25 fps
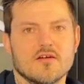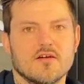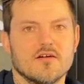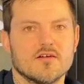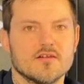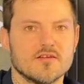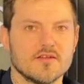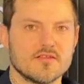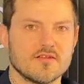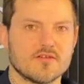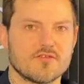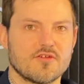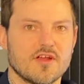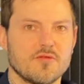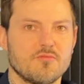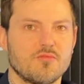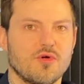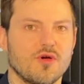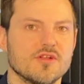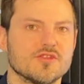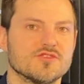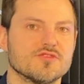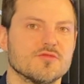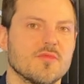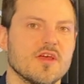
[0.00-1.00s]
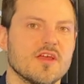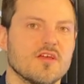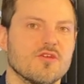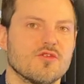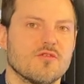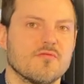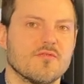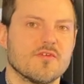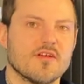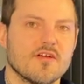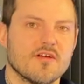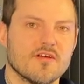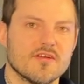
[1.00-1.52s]
Another great point to make
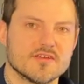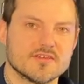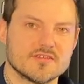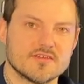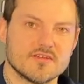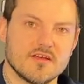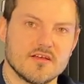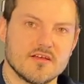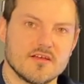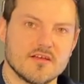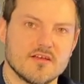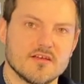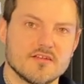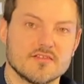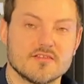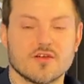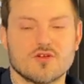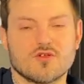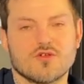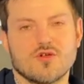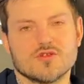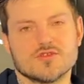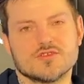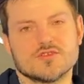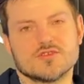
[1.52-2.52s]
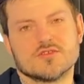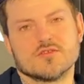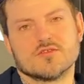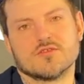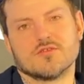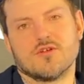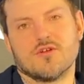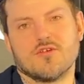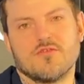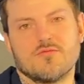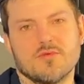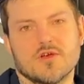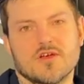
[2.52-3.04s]
over here is the cost
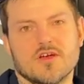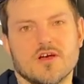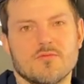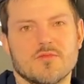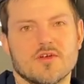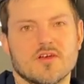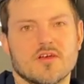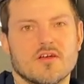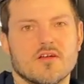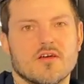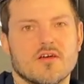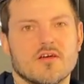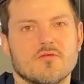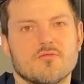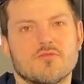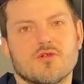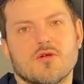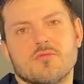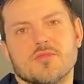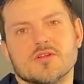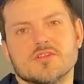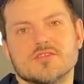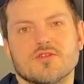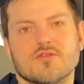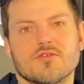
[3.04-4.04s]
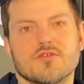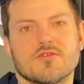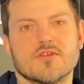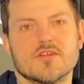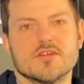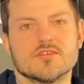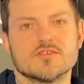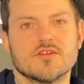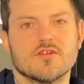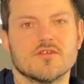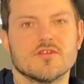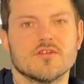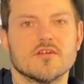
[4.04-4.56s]
of becoming a property owner in
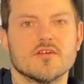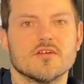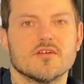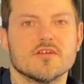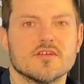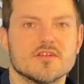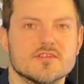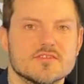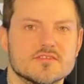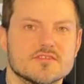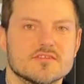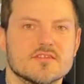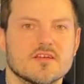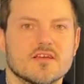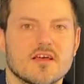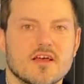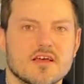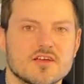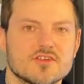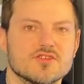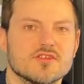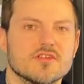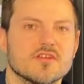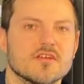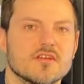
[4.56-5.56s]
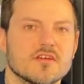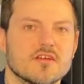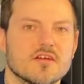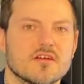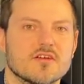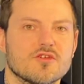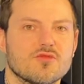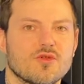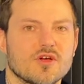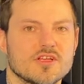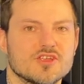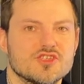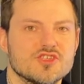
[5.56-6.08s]
Estonia. It's actually
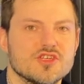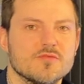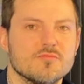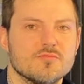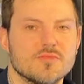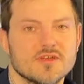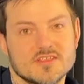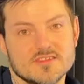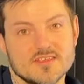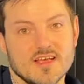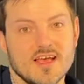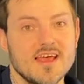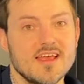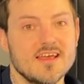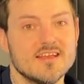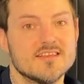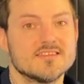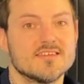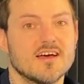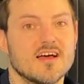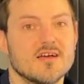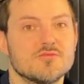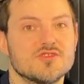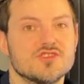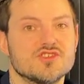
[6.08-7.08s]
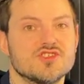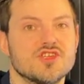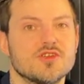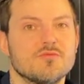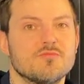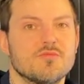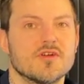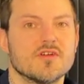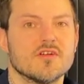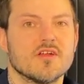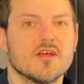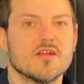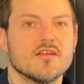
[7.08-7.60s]
quite cheap. It's 8 times
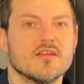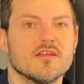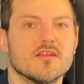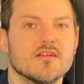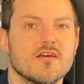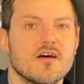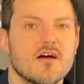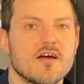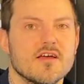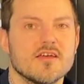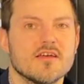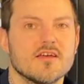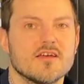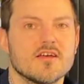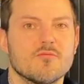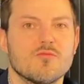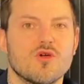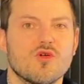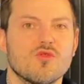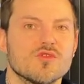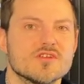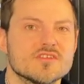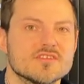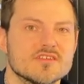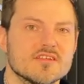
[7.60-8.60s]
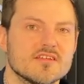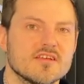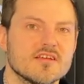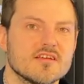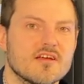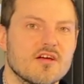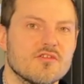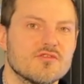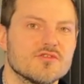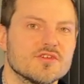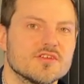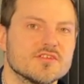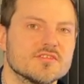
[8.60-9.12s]
cheaper than in high-income OECD
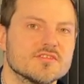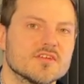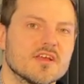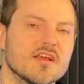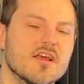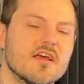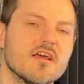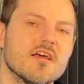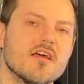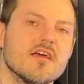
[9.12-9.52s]
countries.